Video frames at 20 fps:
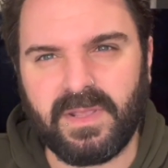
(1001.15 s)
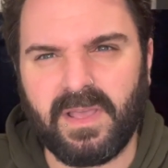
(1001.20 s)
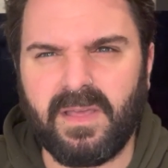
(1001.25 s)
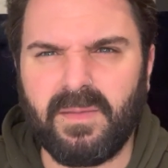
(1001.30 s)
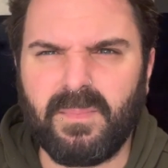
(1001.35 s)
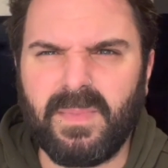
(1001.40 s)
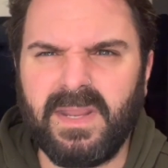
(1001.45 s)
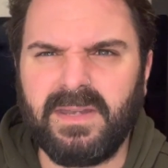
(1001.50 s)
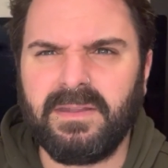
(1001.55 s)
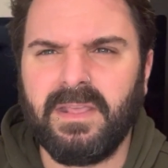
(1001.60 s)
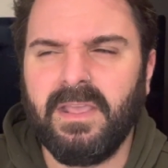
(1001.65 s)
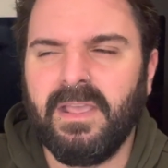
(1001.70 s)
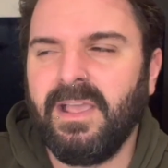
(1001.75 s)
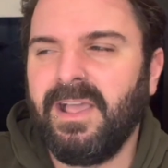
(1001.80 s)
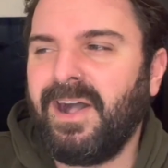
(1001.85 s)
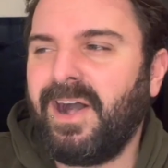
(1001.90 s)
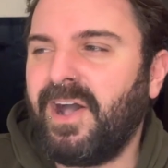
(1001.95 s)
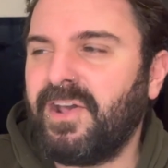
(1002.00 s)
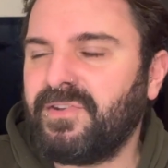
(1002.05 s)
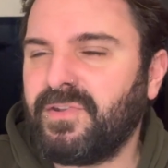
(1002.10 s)
I mean,
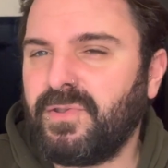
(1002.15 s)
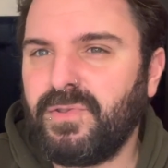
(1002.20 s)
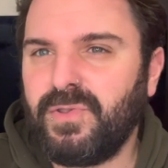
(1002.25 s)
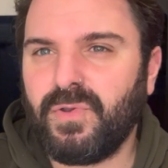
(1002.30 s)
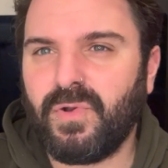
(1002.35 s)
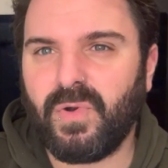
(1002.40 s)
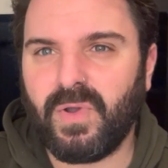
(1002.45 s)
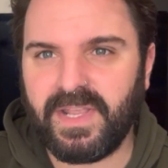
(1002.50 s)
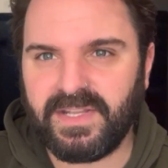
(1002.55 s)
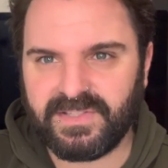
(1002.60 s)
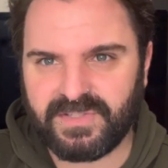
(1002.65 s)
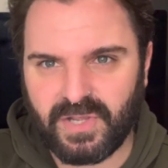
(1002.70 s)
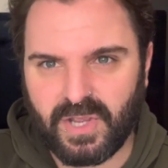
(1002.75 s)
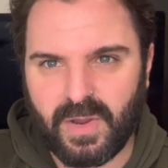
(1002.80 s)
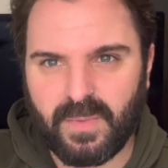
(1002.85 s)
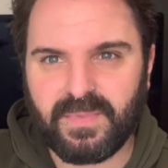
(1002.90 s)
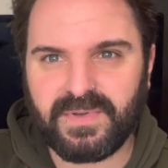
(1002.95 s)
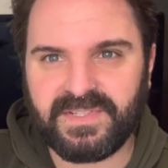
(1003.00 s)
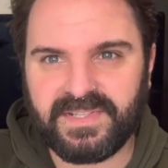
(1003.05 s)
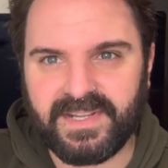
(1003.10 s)
I know you're
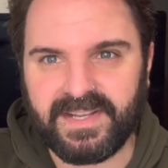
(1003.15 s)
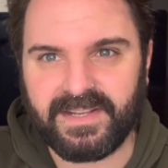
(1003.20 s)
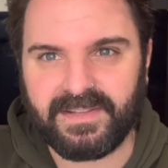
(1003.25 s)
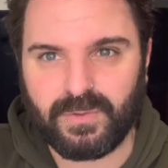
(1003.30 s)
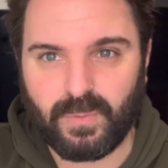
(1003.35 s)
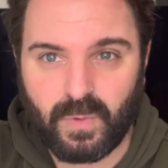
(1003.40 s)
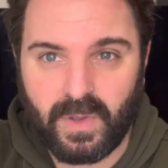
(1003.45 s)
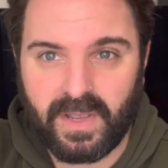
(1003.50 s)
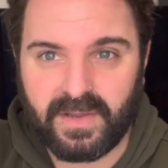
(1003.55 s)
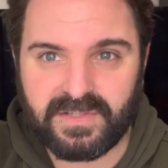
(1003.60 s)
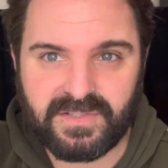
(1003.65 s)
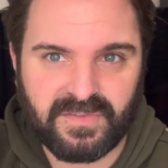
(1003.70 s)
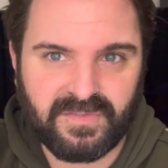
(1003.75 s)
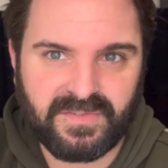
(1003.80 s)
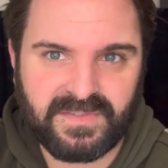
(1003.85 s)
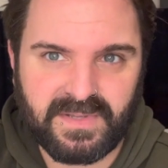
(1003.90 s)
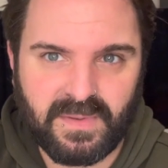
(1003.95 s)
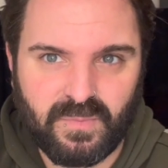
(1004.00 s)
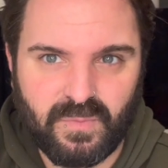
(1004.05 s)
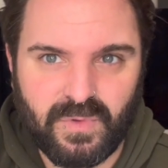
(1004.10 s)
interpreting the works of
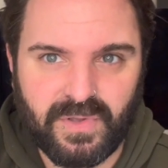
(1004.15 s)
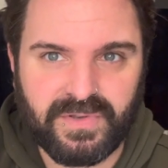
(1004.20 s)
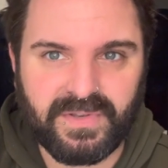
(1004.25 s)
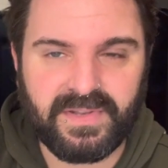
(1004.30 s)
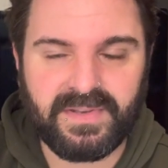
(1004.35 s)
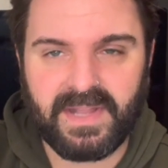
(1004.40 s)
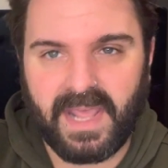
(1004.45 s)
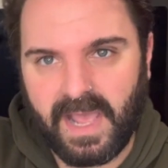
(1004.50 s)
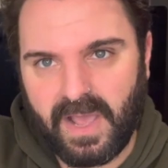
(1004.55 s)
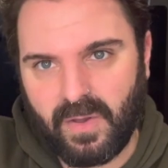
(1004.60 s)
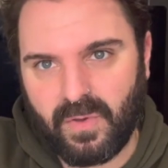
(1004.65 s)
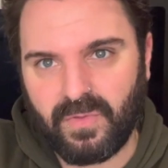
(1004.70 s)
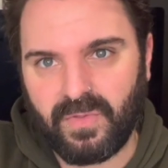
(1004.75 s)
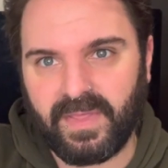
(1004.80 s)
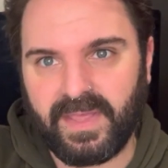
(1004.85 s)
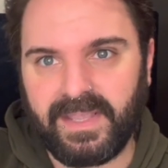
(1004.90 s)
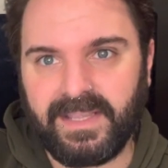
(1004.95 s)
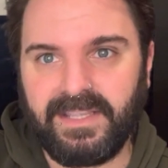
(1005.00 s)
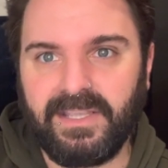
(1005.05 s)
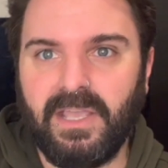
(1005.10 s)
someone and how
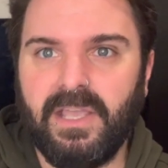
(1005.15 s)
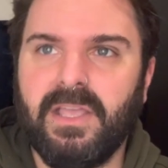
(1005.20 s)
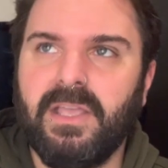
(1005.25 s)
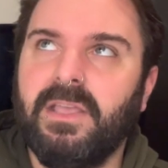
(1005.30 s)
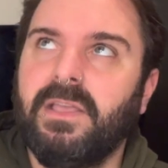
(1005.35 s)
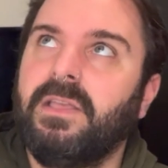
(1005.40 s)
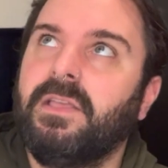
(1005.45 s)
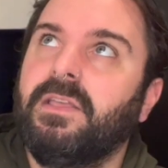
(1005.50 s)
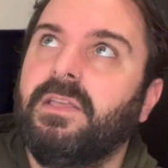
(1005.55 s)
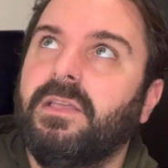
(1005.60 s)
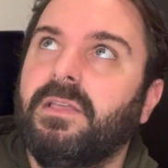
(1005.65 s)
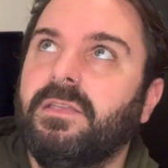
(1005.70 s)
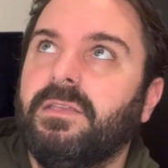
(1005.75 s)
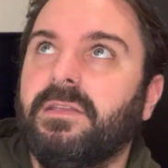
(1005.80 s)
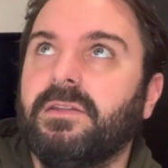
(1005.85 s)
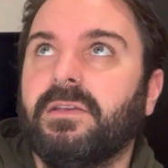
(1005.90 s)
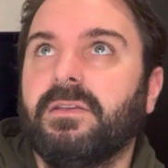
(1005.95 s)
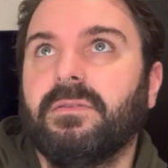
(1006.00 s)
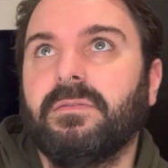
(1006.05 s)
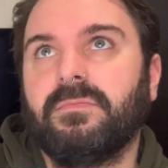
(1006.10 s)
they,
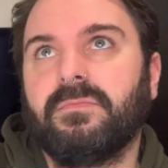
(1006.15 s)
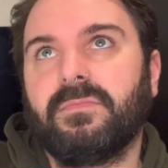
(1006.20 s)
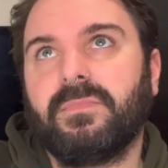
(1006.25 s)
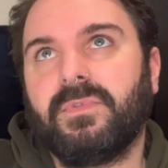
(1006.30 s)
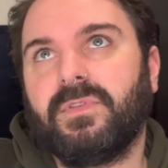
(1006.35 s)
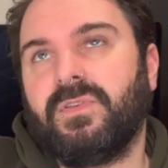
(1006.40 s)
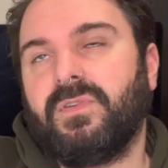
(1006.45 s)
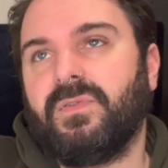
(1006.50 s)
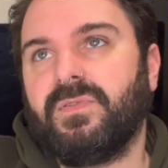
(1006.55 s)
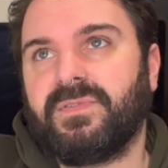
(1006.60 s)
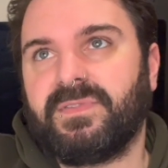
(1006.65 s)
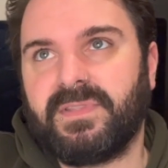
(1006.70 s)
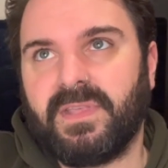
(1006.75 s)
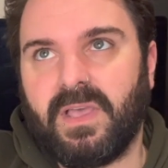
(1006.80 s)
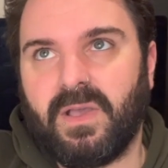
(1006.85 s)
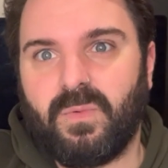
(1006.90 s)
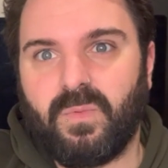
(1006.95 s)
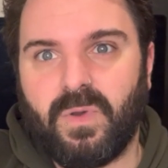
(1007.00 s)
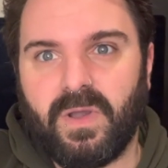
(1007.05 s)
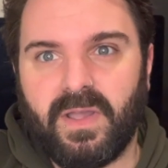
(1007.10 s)
use
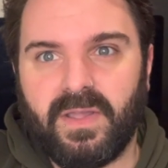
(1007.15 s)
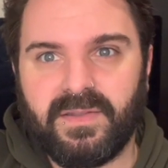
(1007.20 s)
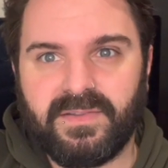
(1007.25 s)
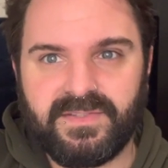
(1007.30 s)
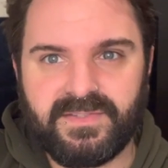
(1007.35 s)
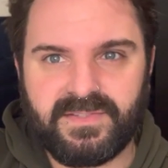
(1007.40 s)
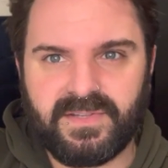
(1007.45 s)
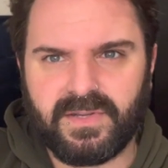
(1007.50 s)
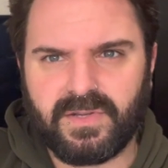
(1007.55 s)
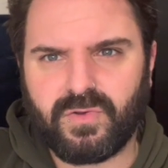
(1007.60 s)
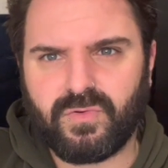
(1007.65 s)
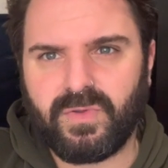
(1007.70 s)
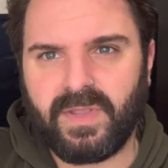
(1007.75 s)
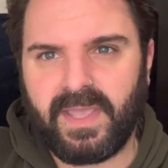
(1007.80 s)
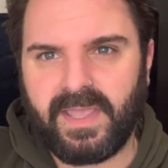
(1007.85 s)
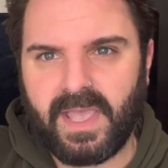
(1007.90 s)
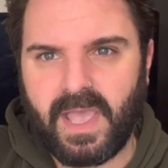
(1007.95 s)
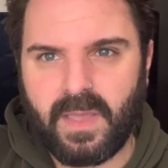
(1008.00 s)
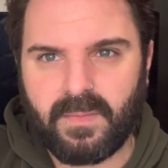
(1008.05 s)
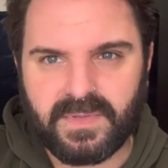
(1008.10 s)
their words to
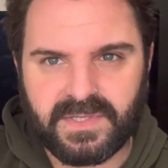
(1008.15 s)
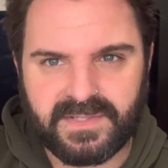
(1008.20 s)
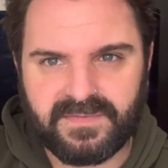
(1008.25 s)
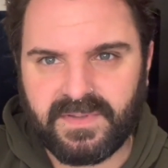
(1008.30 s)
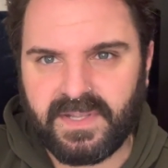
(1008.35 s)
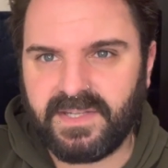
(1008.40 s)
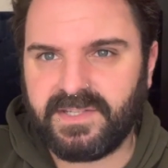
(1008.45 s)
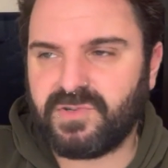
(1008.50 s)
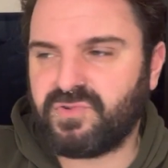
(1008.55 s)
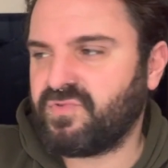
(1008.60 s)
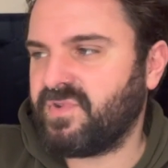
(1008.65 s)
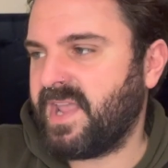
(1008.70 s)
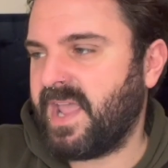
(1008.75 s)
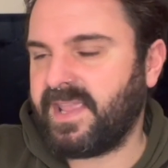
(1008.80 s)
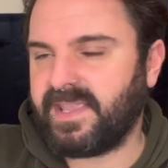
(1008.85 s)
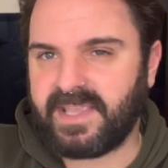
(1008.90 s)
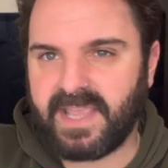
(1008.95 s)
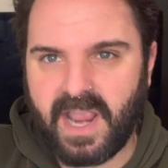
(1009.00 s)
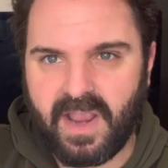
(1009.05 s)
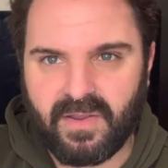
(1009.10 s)
create atmosphere, to
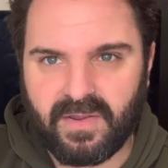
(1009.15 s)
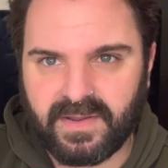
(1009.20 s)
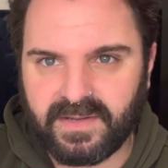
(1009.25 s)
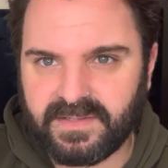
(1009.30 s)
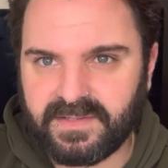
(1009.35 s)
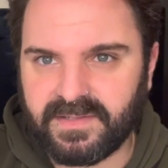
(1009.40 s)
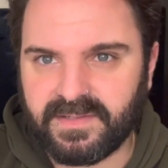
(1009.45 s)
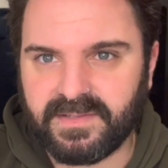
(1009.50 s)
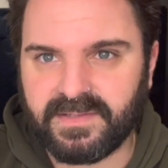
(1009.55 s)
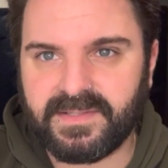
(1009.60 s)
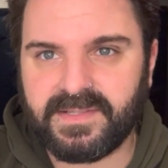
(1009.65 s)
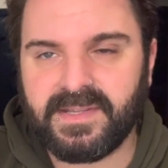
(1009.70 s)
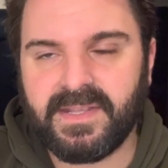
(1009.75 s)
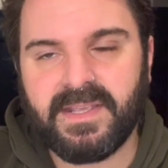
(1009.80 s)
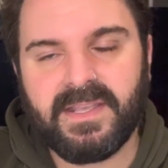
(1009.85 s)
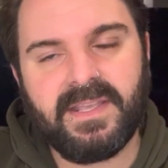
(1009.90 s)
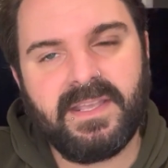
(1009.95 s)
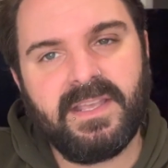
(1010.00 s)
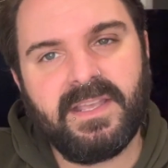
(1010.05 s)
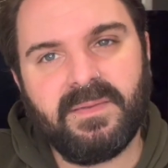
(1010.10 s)
create characters,
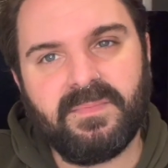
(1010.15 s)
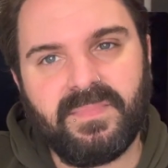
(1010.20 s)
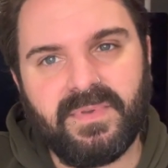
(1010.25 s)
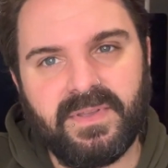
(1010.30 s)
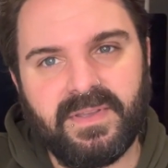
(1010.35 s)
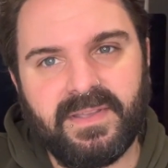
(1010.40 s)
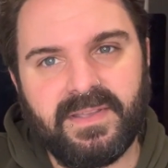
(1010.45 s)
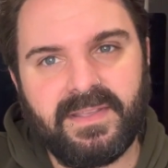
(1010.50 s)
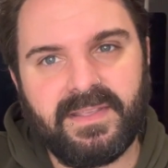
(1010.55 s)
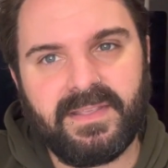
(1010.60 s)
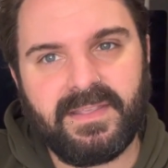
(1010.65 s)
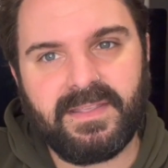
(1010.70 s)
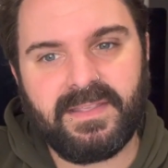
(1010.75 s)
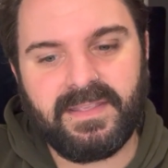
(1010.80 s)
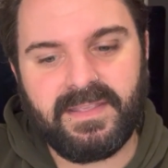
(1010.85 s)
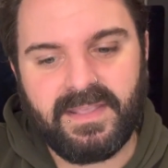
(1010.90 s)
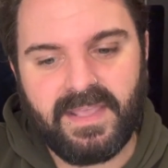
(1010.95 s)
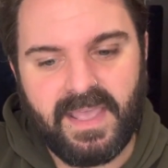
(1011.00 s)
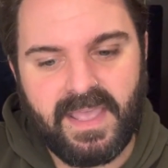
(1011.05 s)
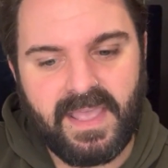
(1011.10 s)
but
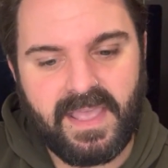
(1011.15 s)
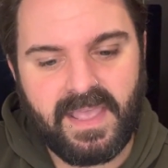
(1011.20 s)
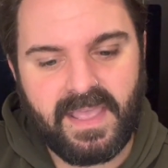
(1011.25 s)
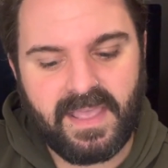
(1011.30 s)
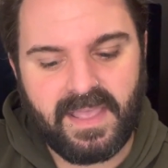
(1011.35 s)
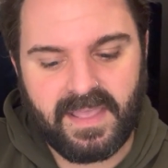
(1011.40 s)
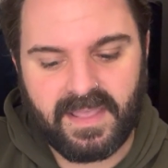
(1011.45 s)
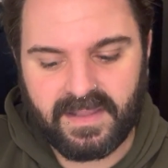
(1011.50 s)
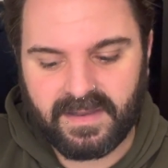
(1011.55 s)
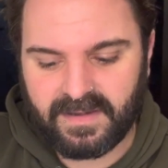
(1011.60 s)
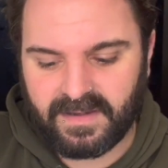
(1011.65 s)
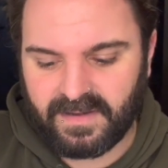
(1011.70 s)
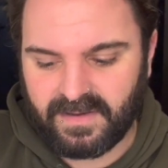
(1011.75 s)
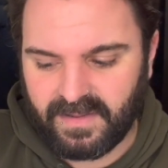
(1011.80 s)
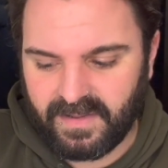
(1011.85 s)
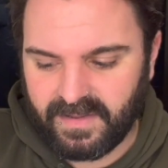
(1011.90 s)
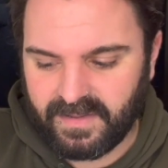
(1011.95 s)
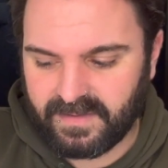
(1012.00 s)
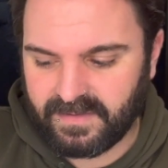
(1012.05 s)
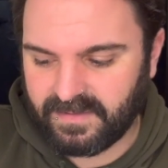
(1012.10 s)
yeah,
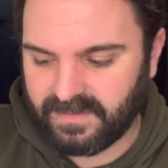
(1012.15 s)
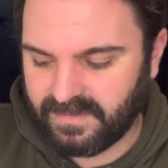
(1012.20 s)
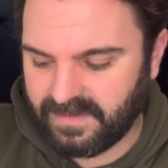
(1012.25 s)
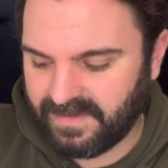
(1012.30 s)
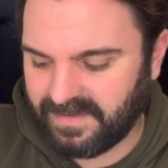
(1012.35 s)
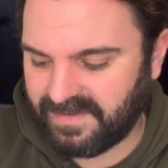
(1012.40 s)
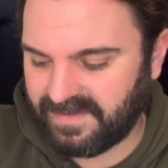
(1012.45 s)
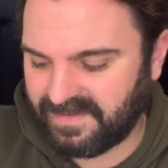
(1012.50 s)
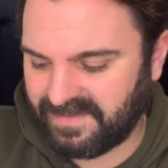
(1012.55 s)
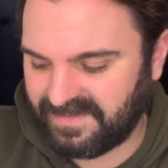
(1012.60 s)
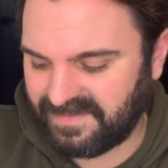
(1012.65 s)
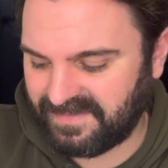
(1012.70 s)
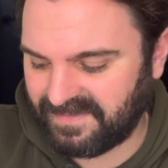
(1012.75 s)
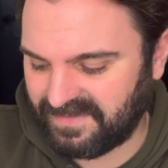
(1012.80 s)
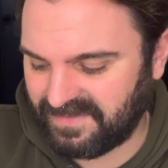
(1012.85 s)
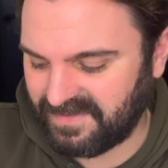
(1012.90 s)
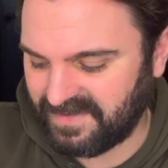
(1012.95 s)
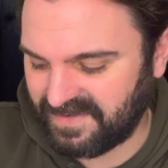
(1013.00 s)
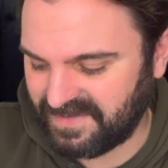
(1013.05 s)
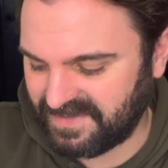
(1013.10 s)
like,
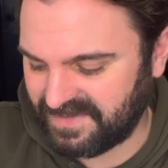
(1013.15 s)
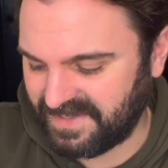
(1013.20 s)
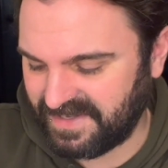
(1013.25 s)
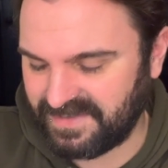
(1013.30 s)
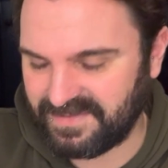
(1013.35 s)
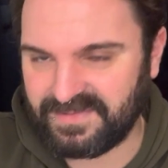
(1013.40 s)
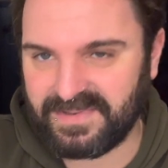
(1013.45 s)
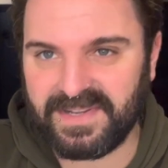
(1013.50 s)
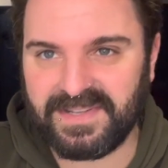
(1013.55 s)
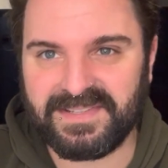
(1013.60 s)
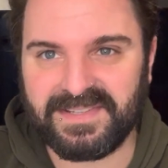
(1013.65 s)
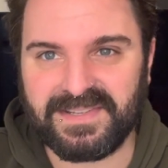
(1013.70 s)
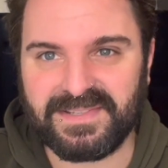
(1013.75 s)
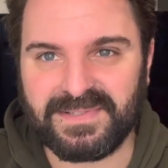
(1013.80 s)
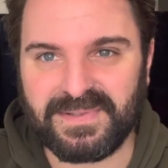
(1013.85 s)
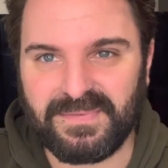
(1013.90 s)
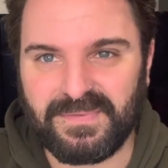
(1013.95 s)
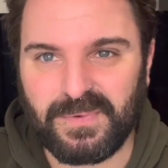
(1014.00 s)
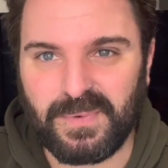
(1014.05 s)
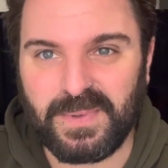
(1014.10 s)
not as interesting as I
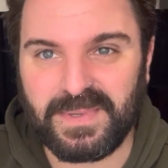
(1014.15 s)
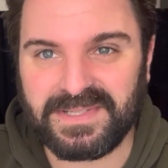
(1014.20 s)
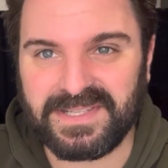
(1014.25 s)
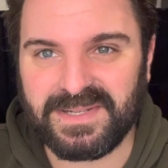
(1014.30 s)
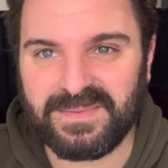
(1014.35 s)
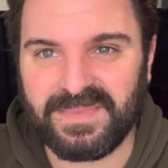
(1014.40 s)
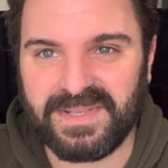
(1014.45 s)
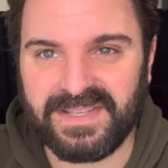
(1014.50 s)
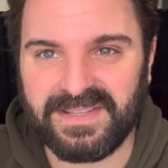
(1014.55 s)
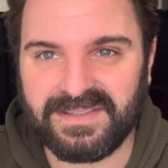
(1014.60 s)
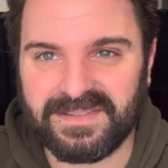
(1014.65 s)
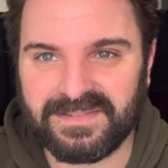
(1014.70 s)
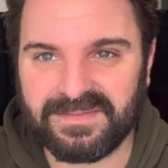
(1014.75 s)
thought it was going to be.